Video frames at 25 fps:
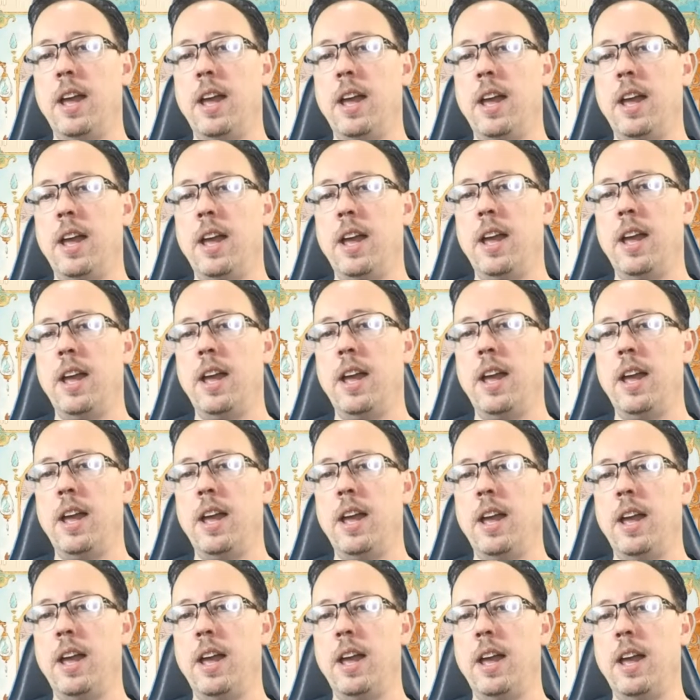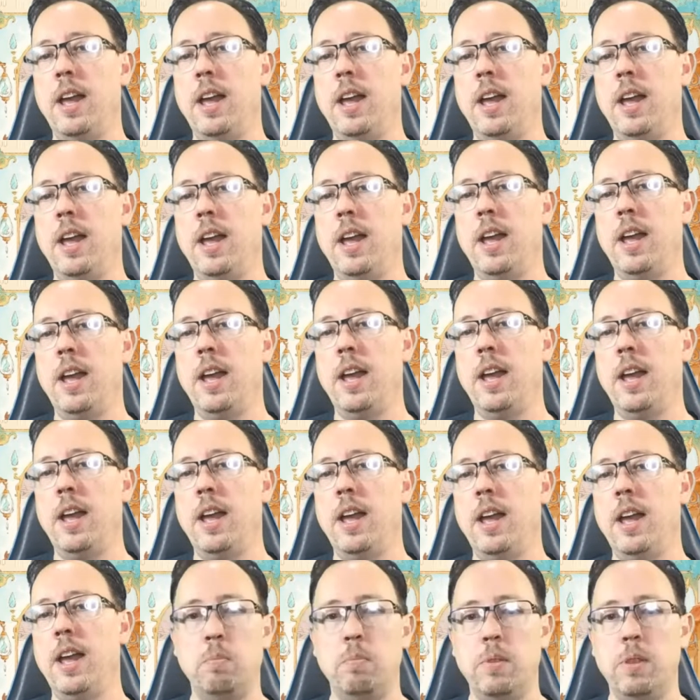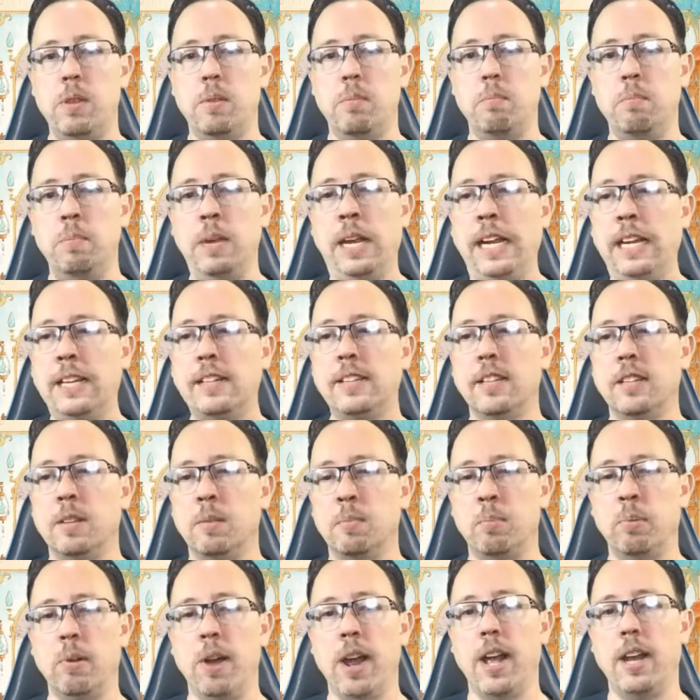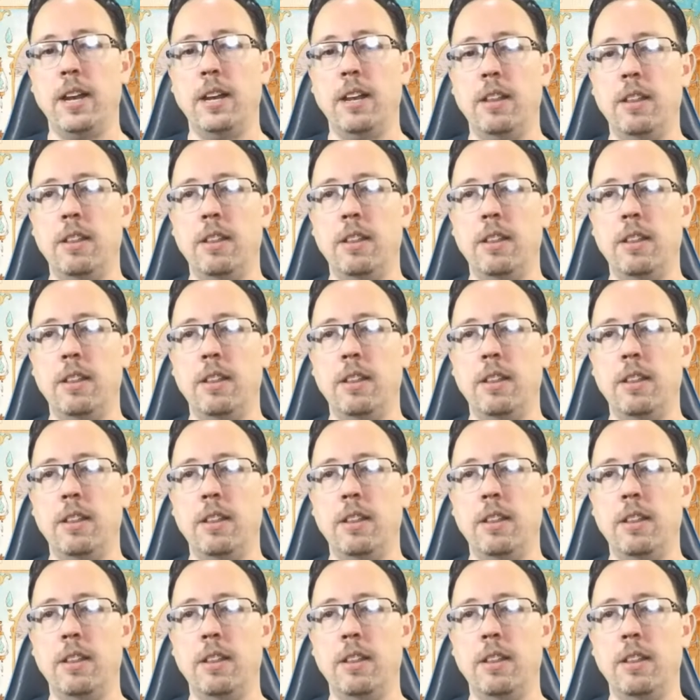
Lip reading: tokens, like the meat and the bread,